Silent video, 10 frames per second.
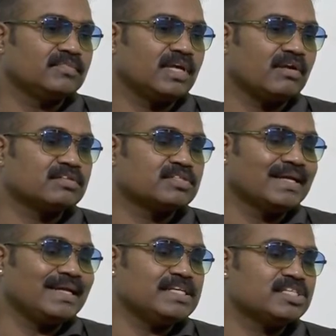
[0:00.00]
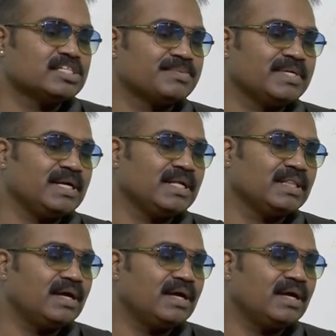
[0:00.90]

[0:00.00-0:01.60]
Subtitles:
There are also the glaciers present in